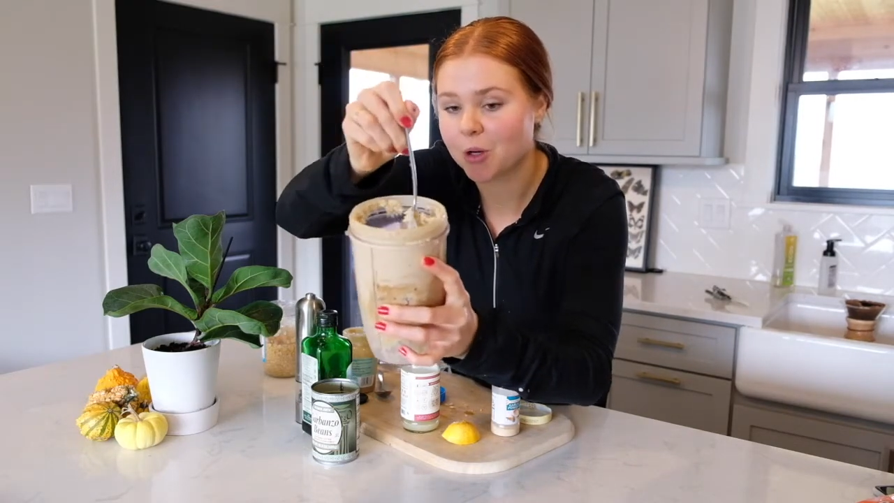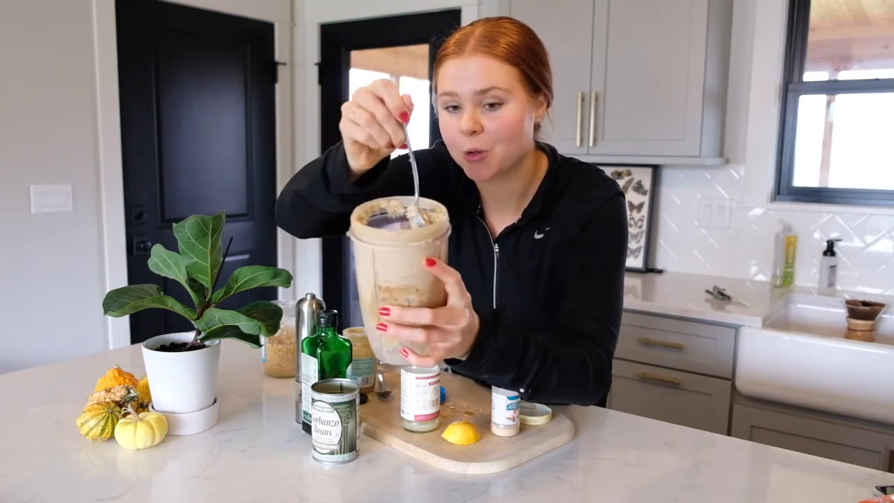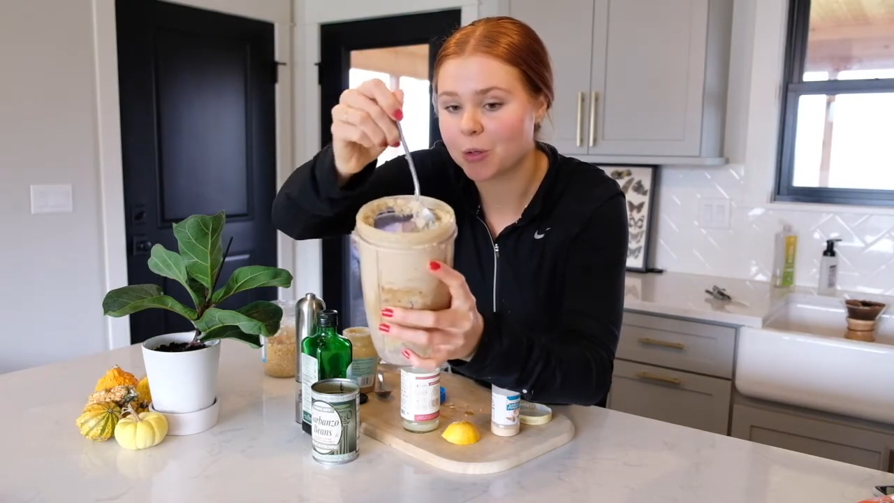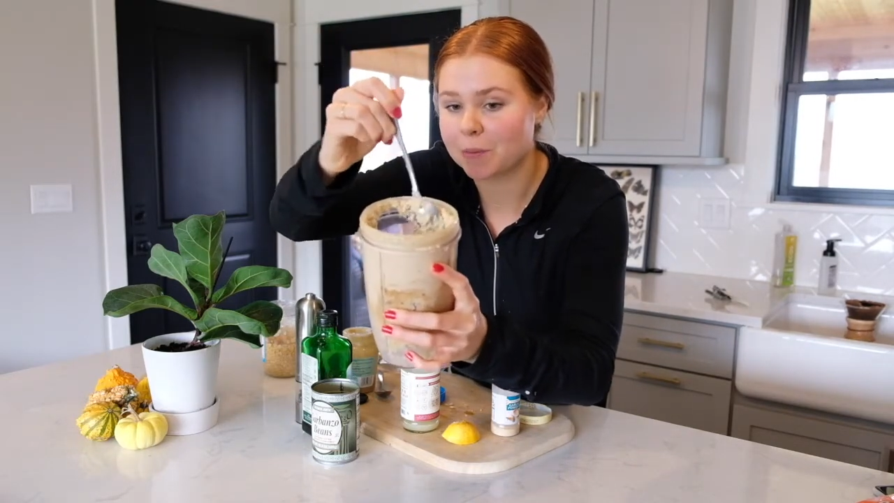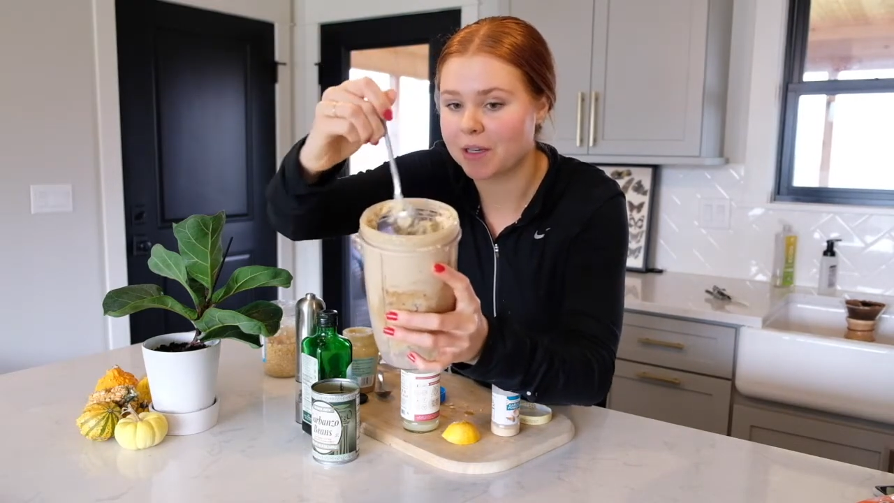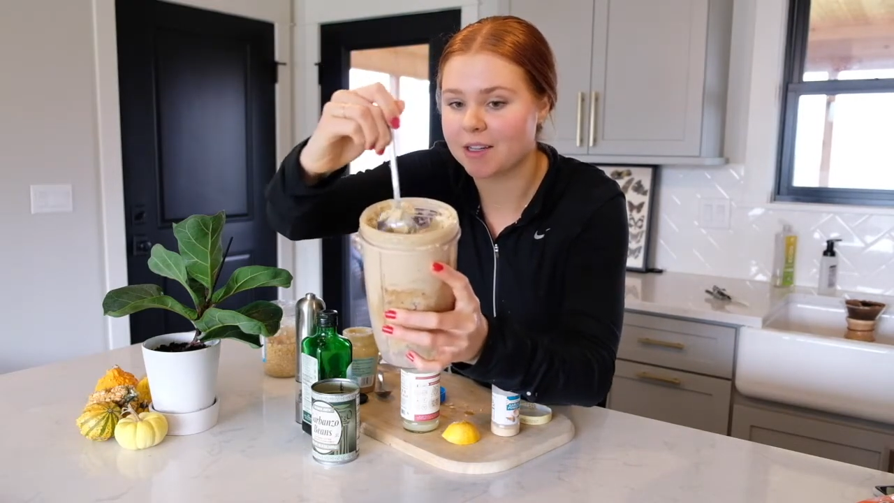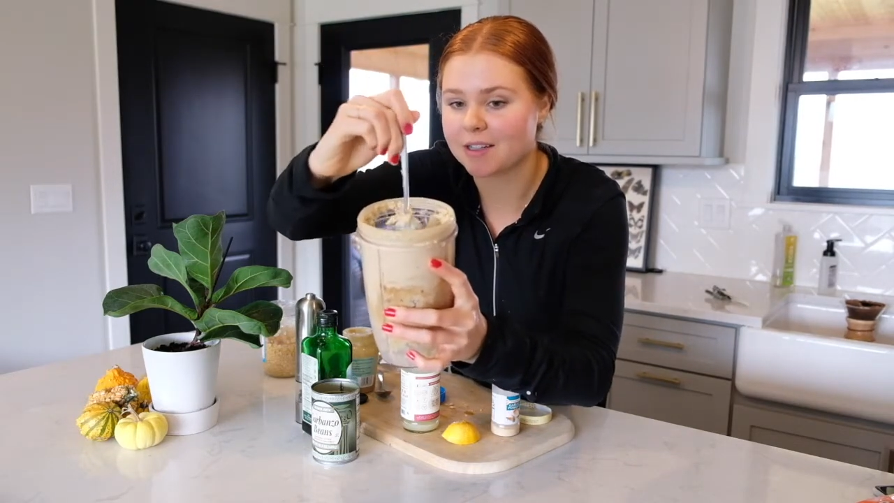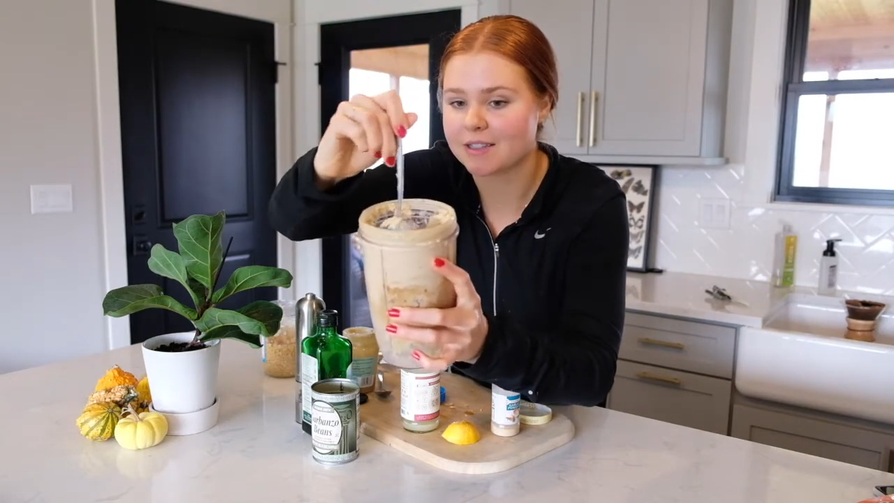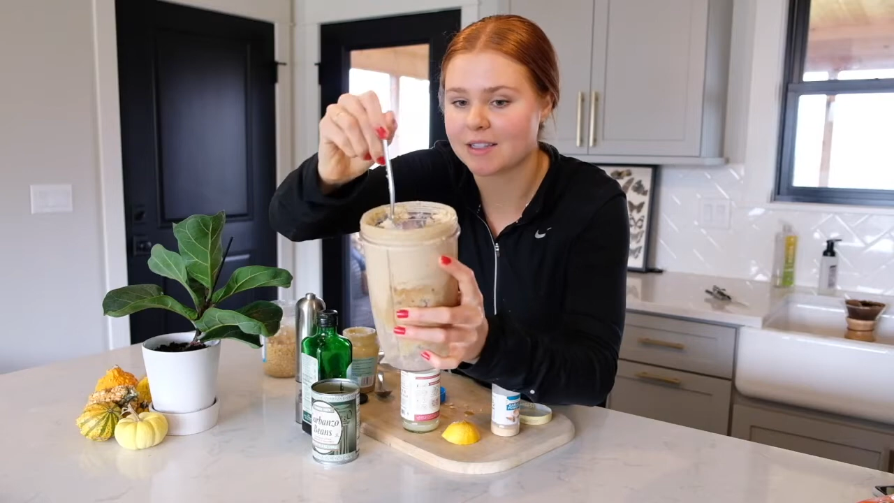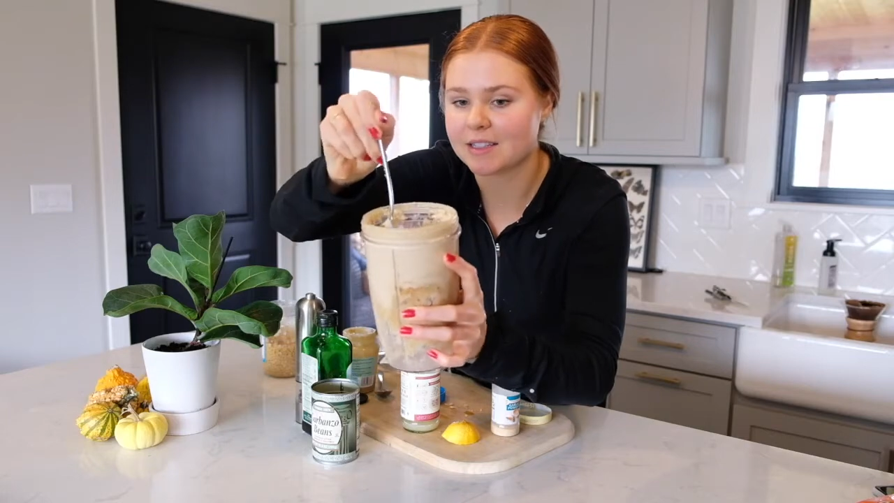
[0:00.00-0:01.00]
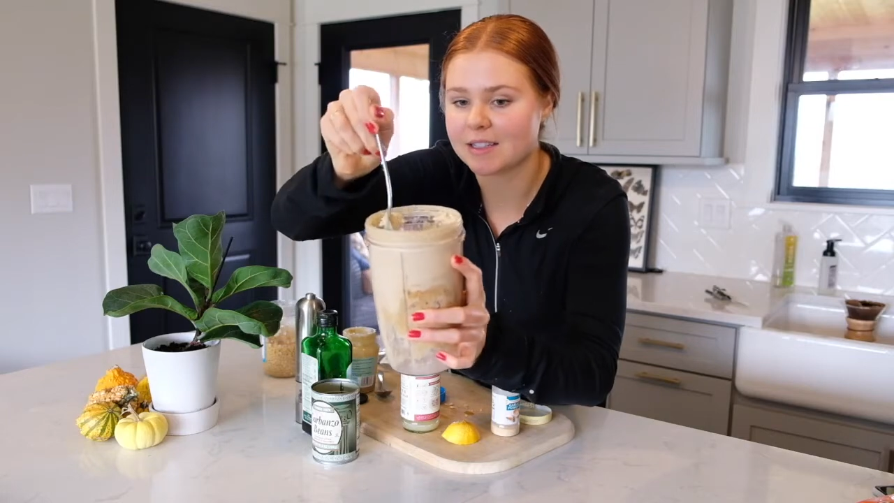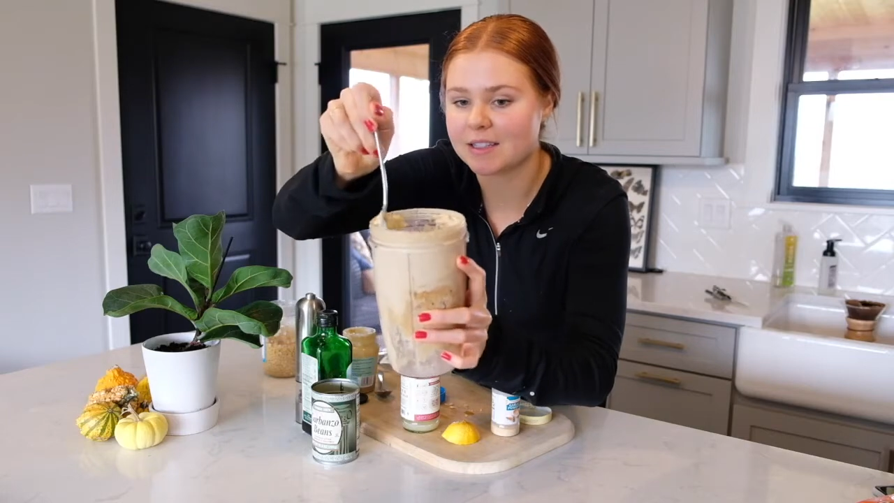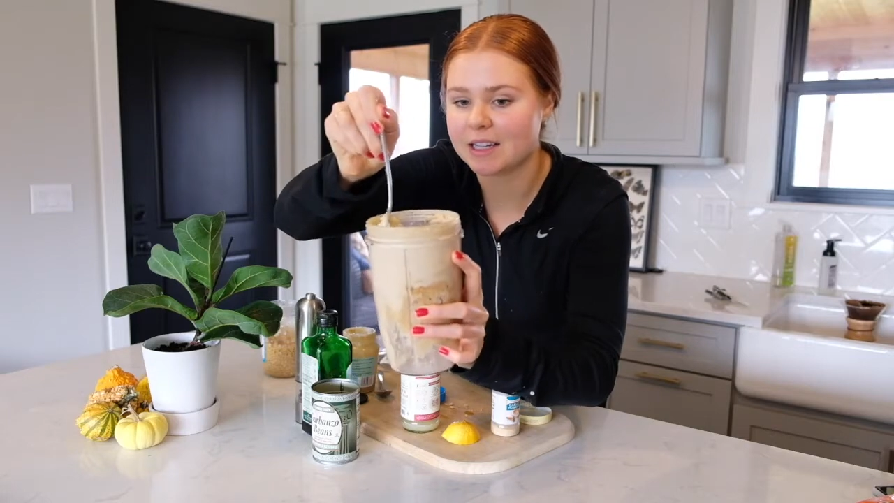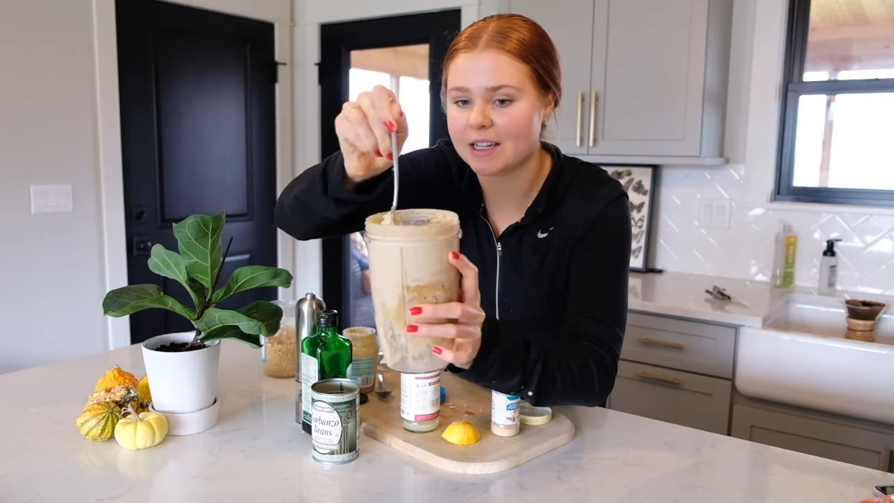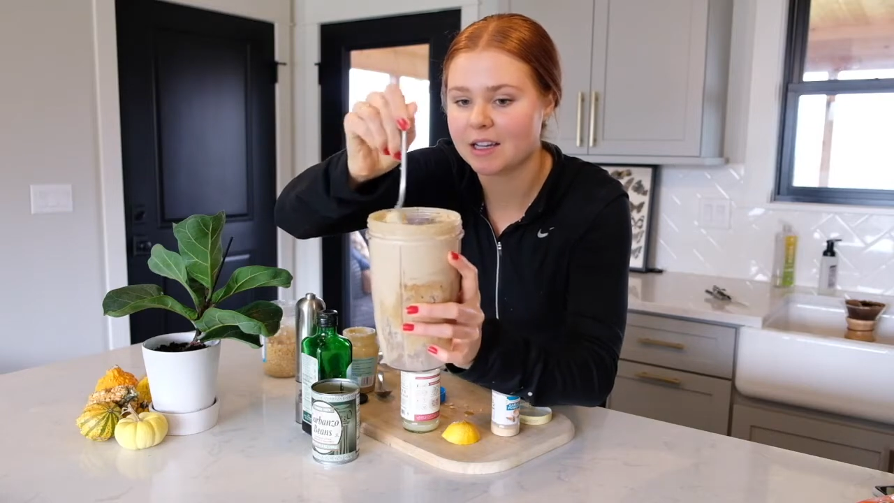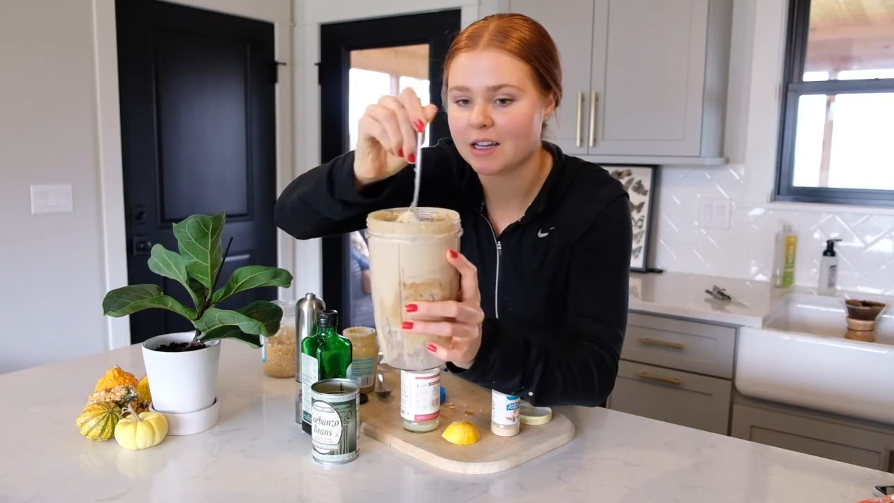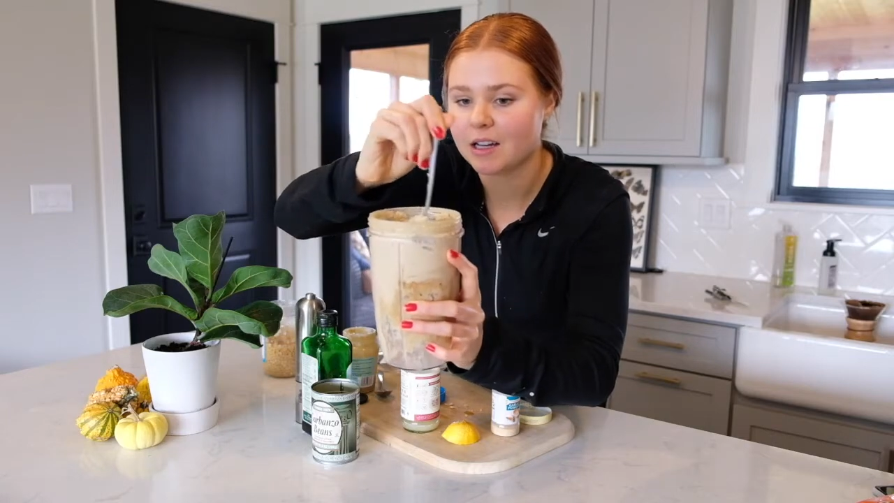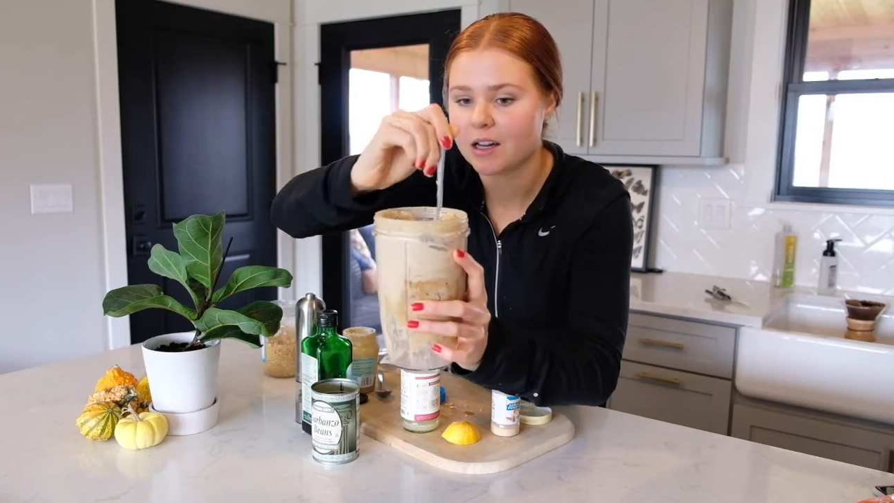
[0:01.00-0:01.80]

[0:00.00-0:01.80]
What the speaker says: creamy consistency,